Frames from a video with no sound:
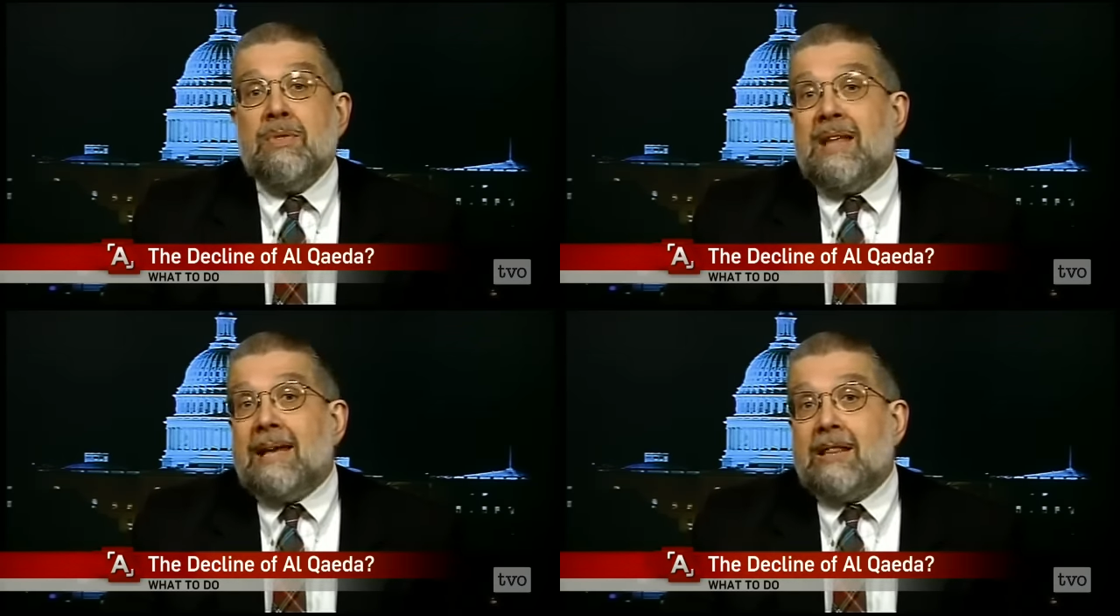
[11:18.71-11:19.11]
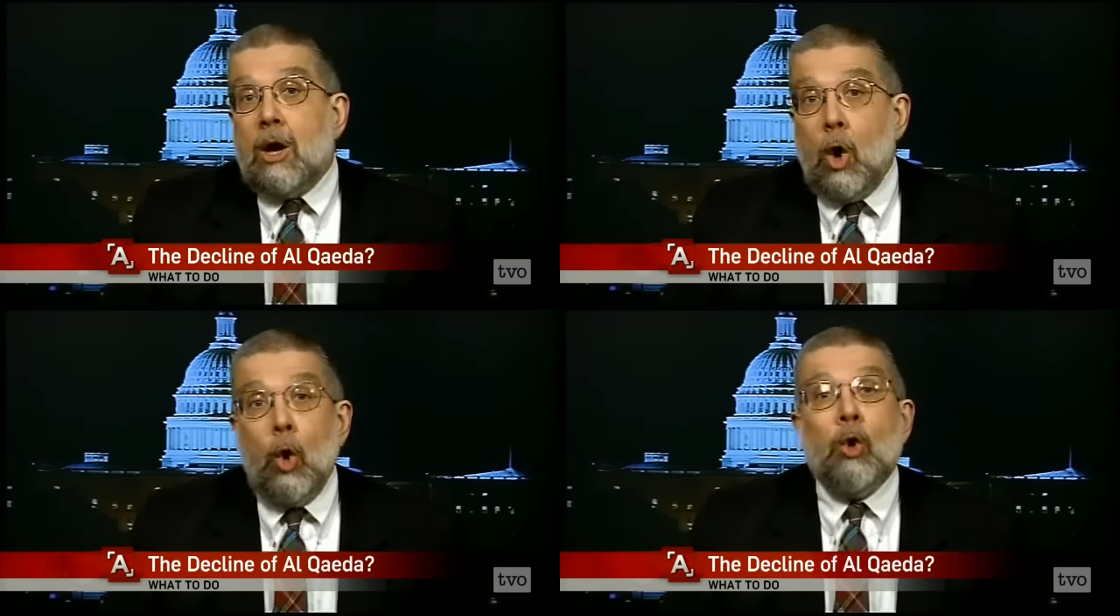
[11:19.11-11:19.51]
that
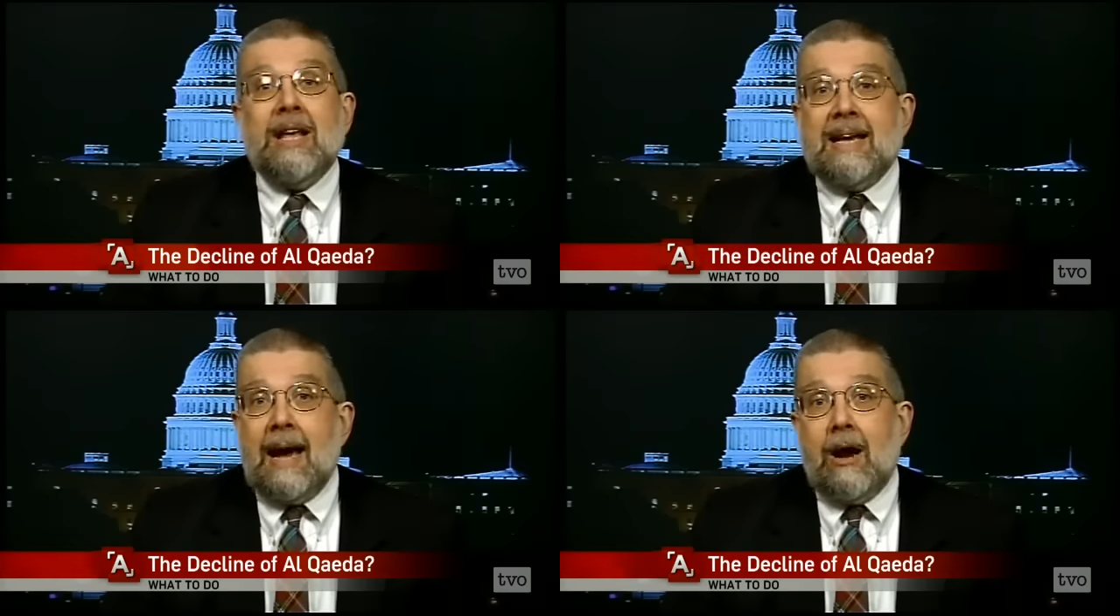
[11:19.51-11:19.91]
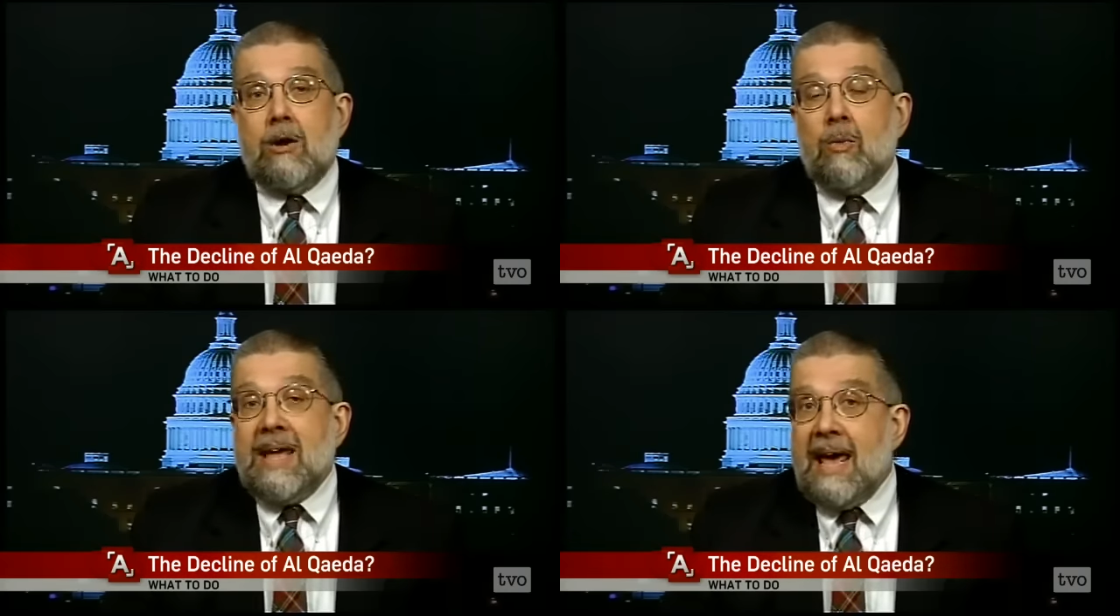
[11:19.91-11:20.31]
the only
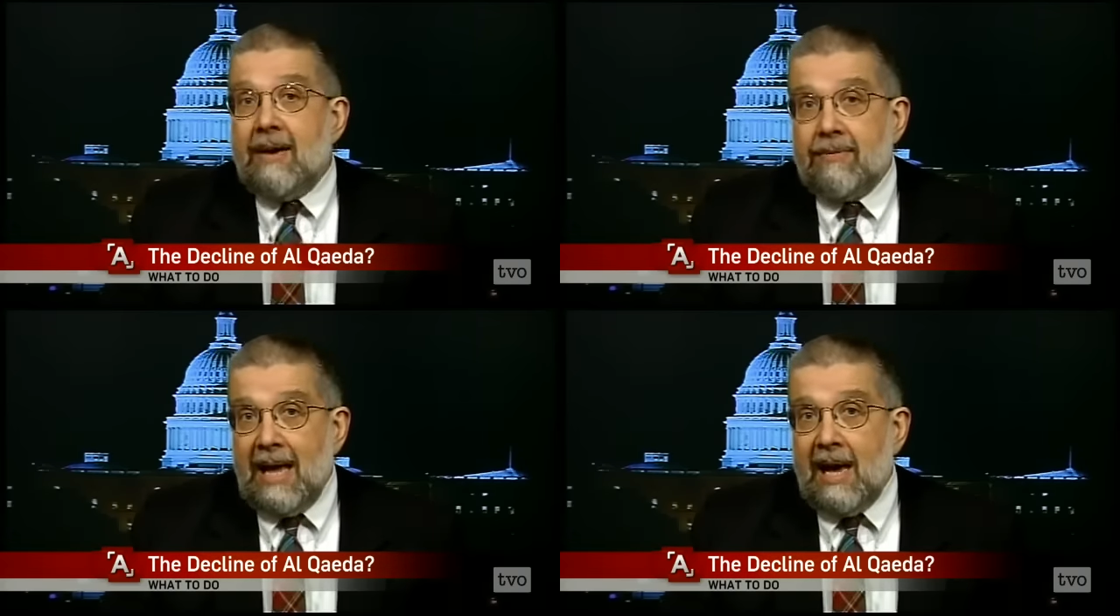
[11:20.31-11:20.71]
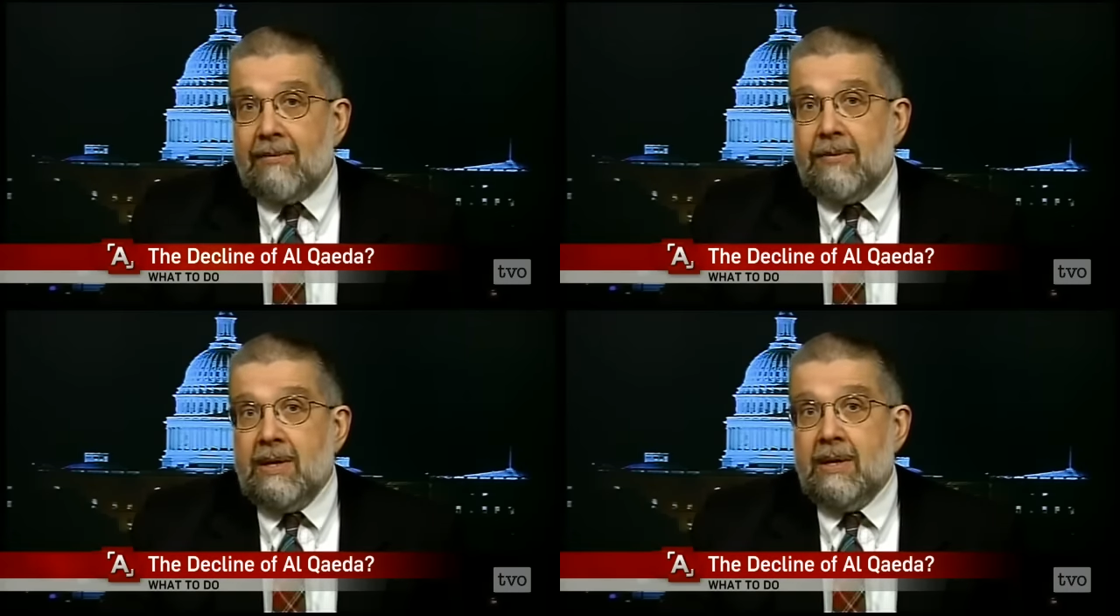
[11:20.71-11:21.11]
card we have
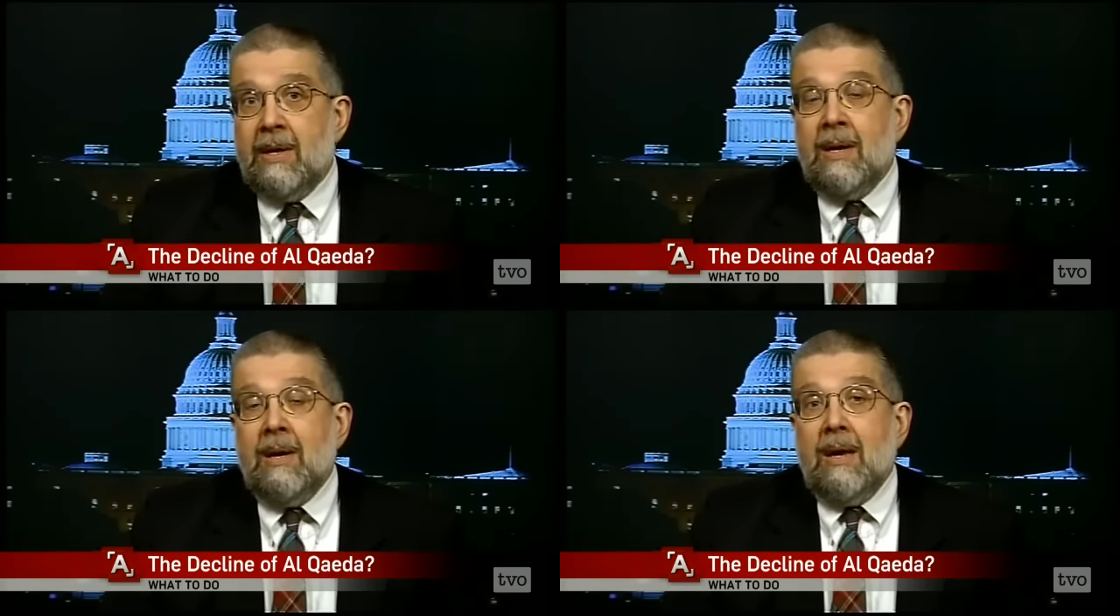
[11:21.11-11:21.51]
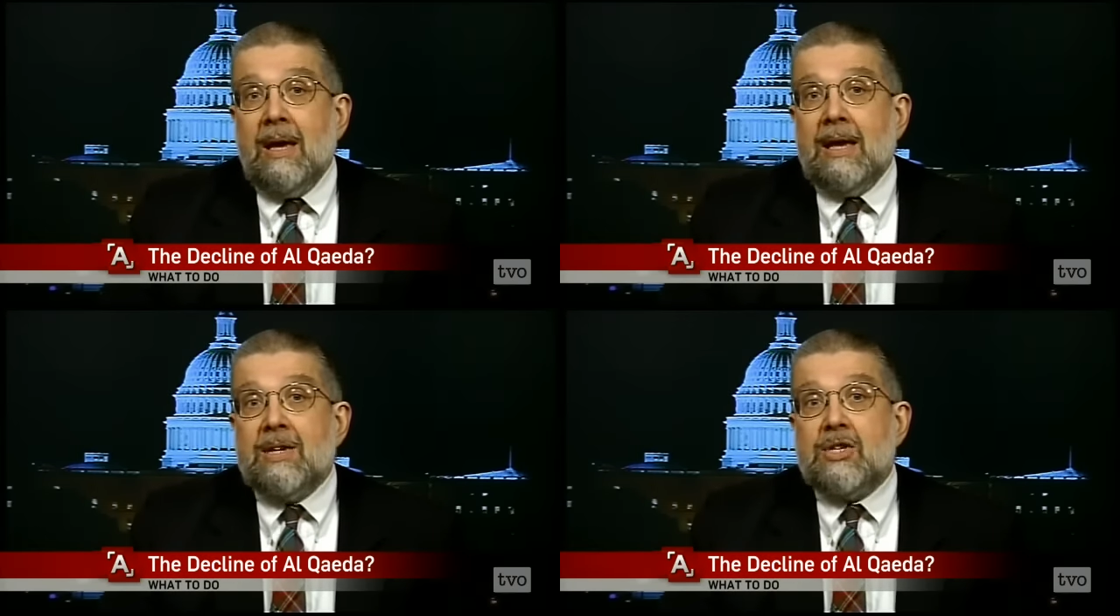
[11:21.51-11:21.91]
left
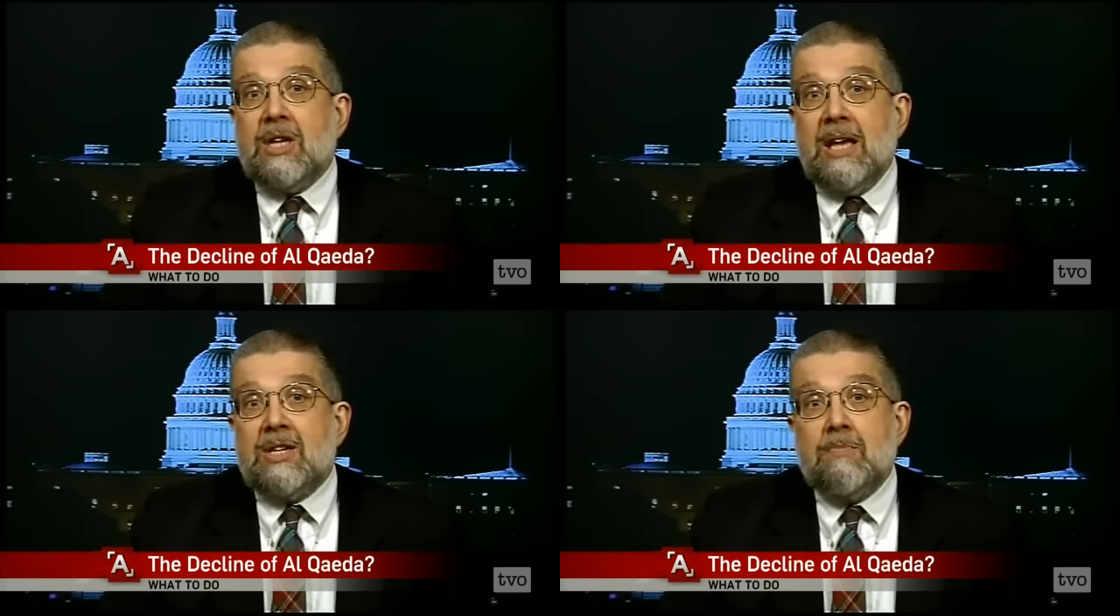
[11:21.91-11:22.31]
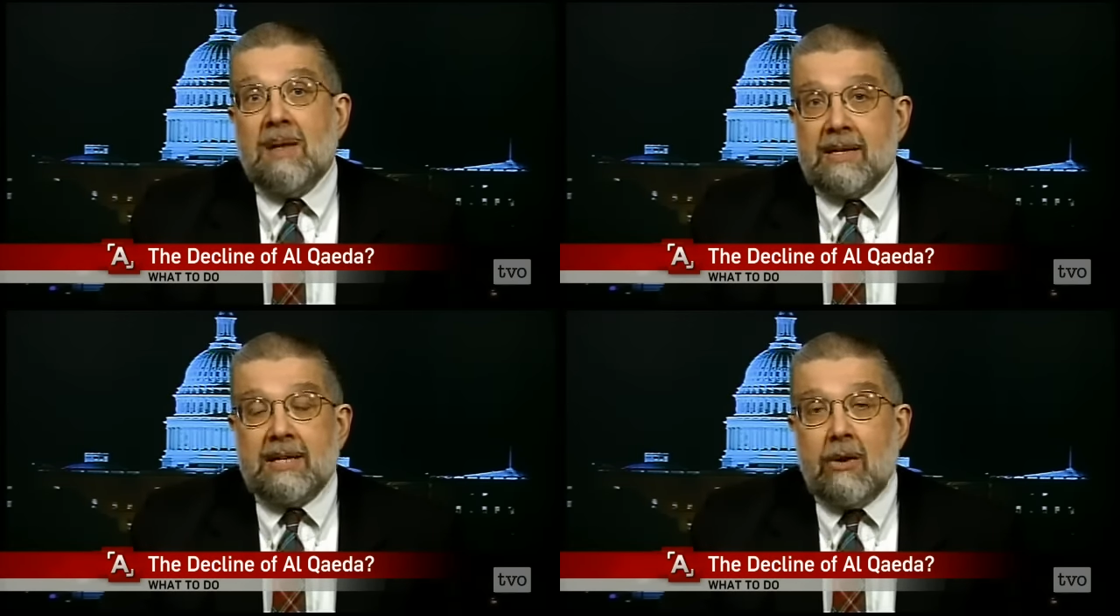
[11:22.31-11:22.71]
is
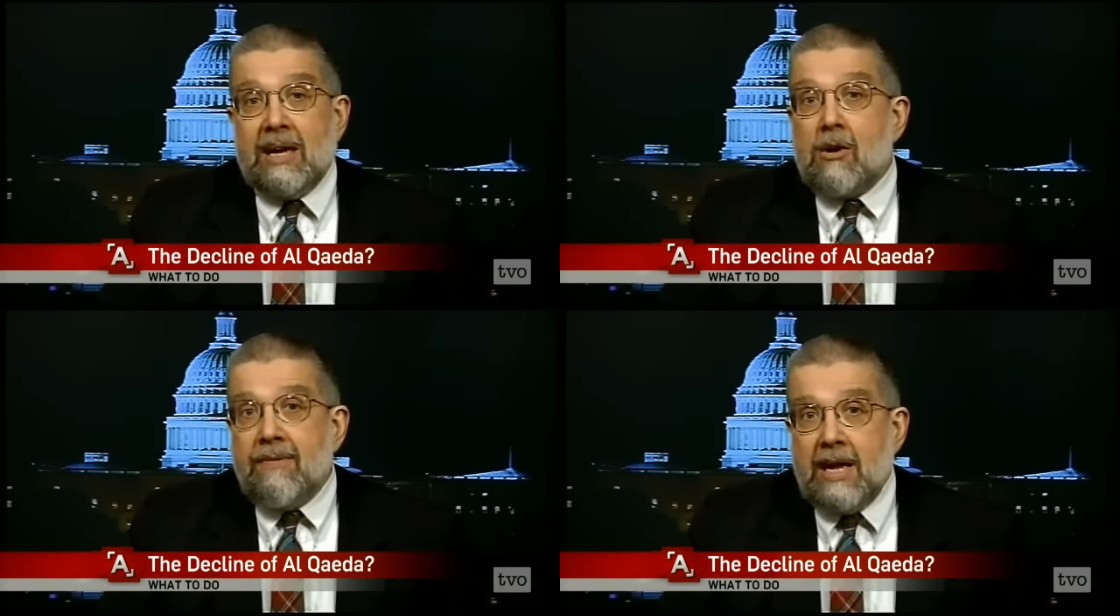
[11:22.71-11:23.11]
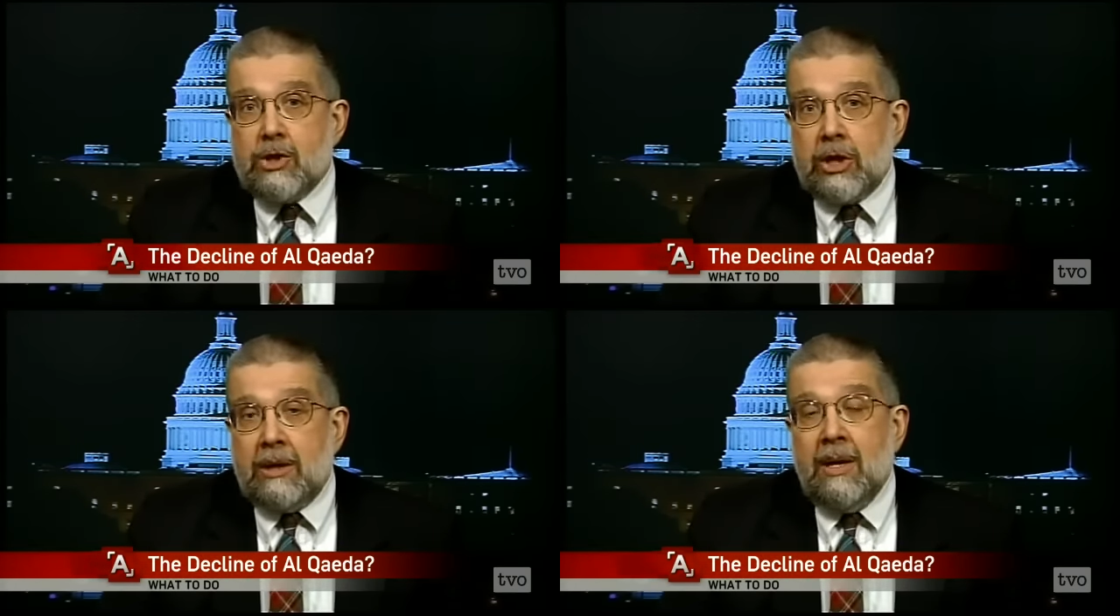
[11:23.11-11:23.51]
military
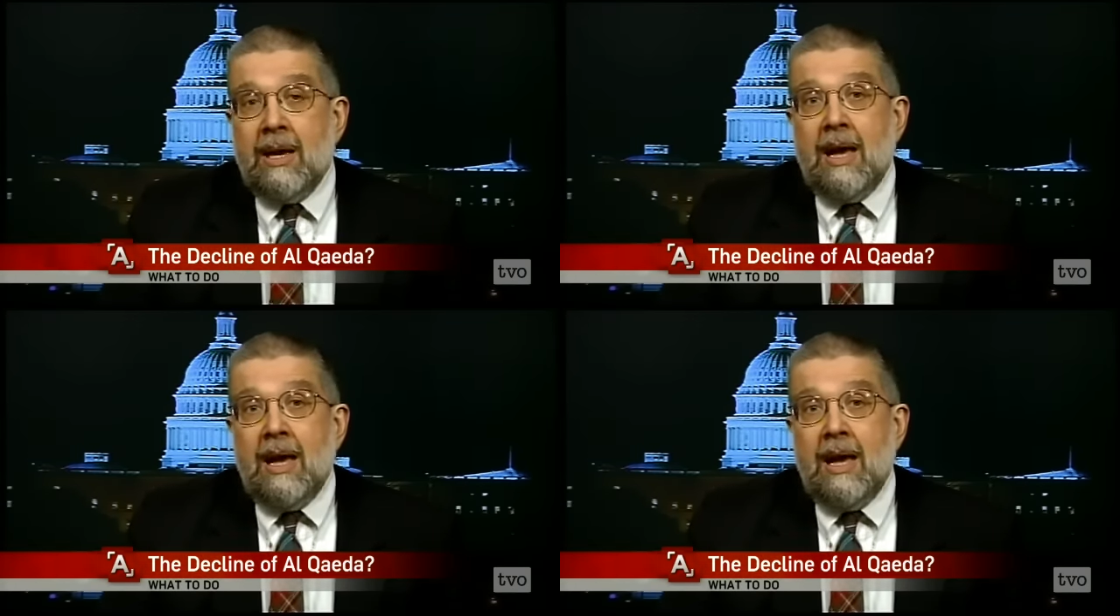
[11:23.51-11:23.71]
intervention,